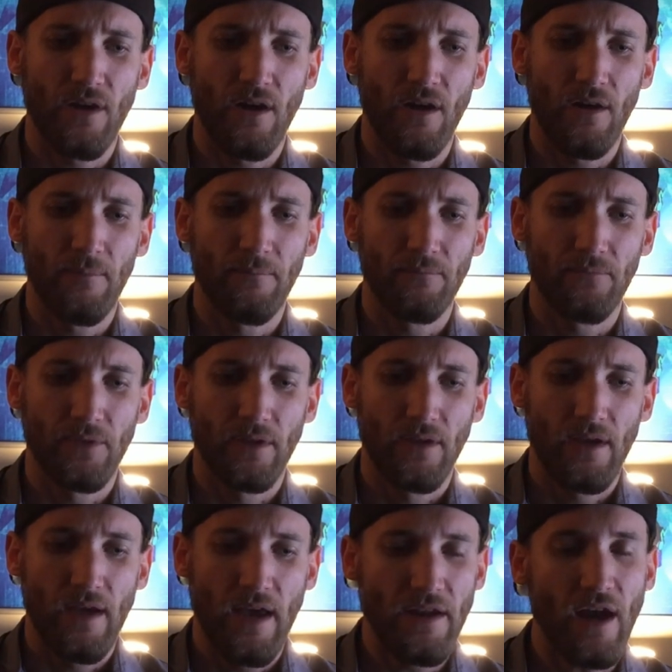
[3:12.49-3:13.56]
And
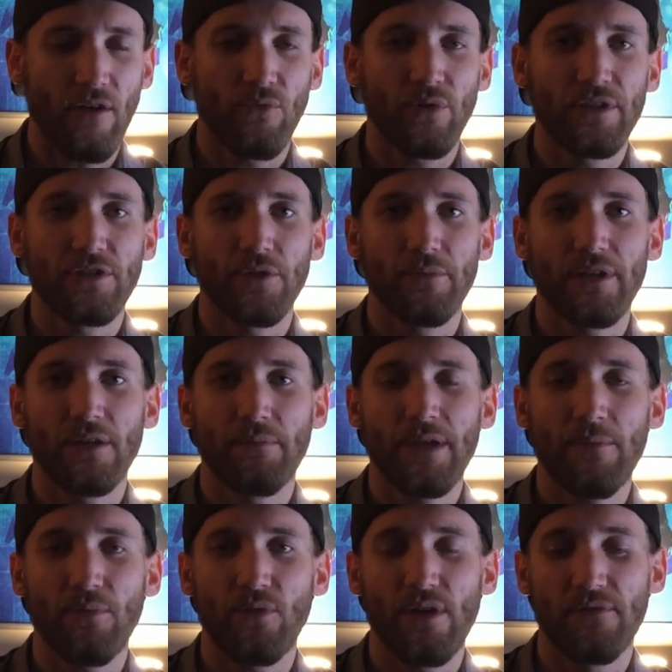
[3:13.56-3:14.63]
not really too many
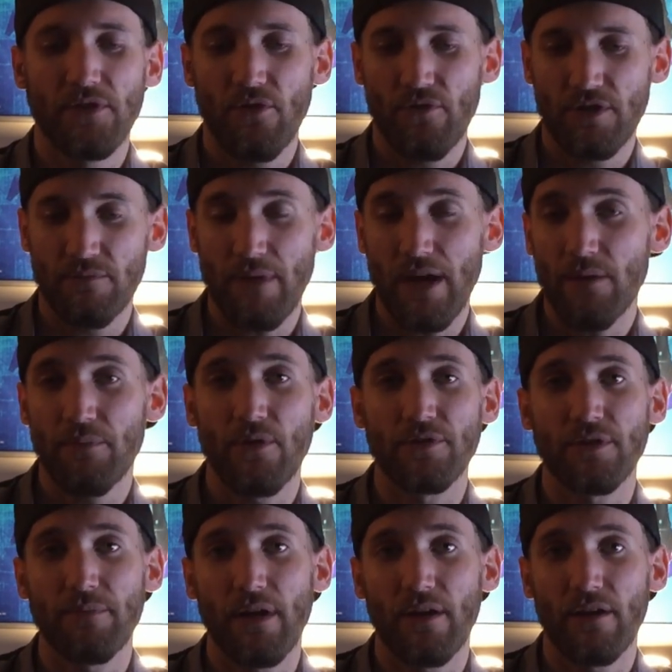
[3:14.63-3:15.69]
people have noticed my
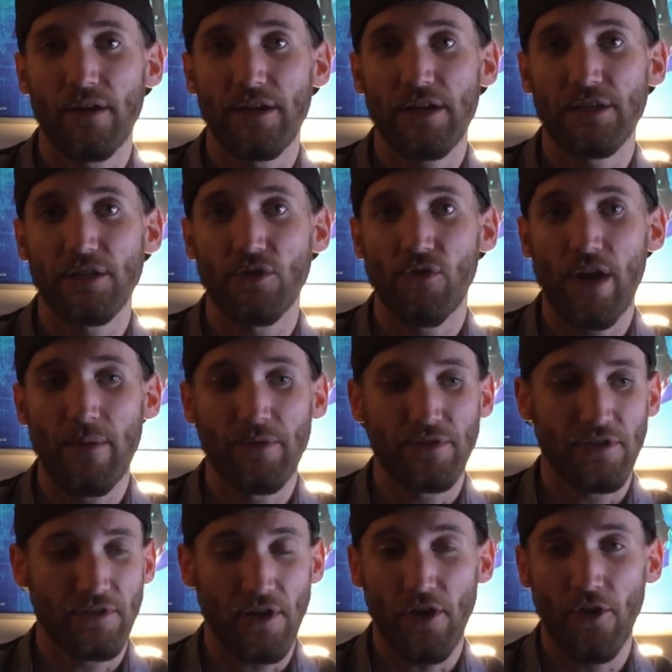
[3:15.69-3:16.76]
post about it on Instagram. It's
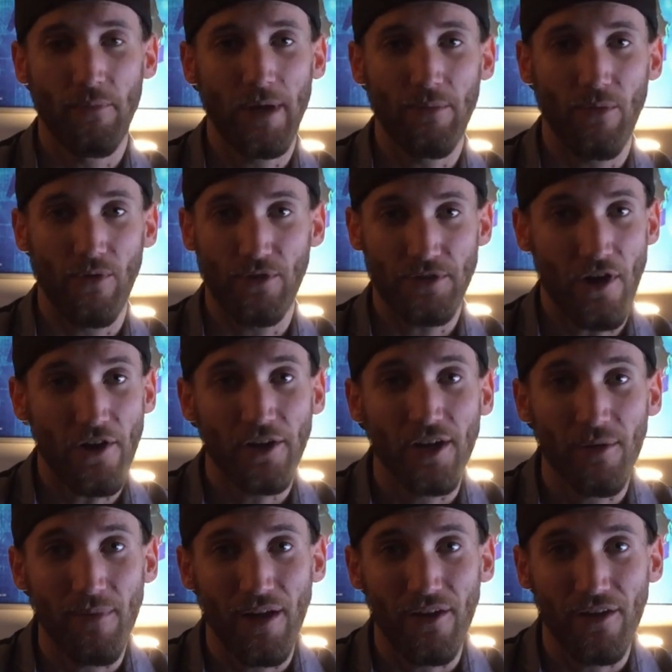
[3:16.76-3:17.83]
just other people are talking
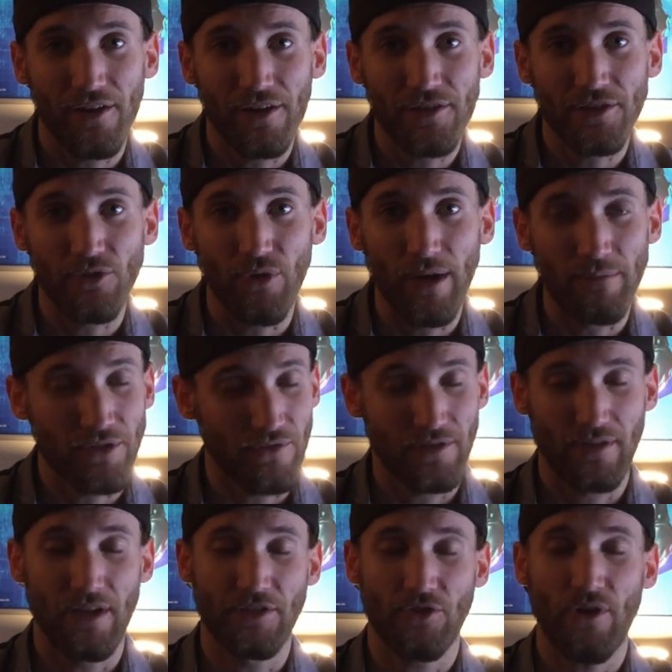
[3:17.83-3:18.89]
about it on Instagram, so
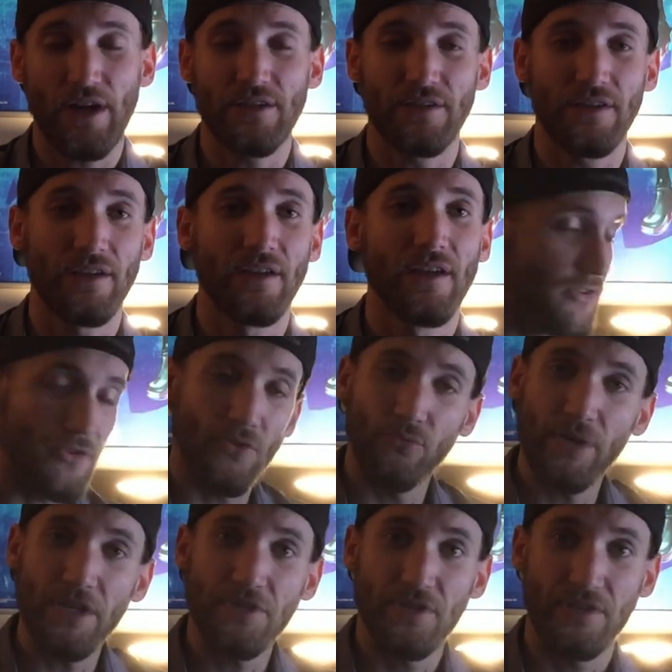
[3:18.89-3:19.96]
it's crazy. So the
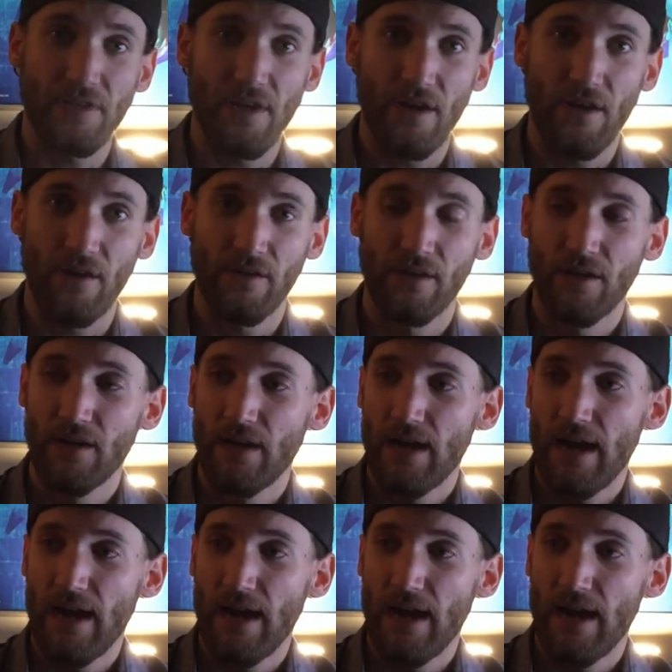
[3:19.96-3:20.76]
reach is there,